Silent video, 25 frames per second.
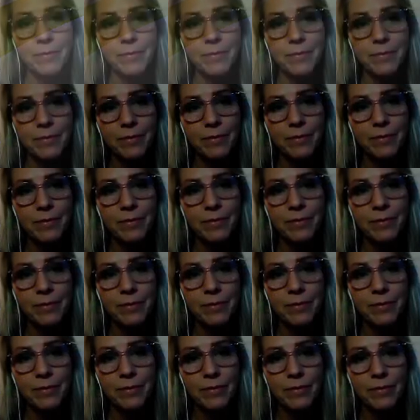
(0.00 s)

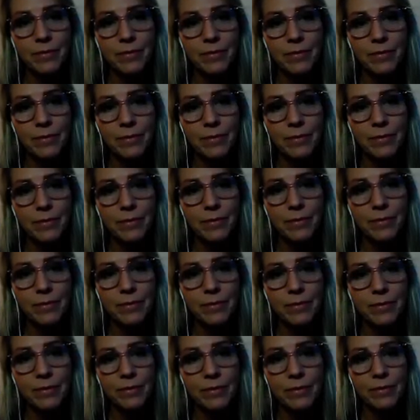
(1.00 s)

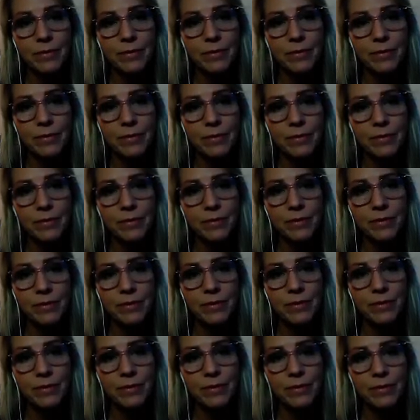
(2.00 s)

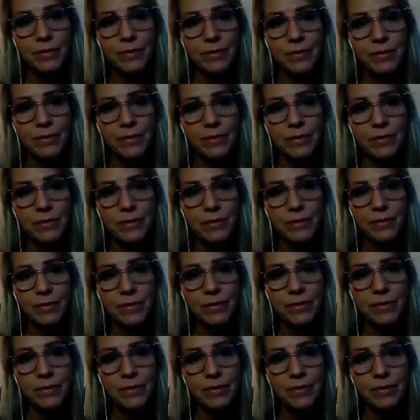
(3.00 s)
(not speaking)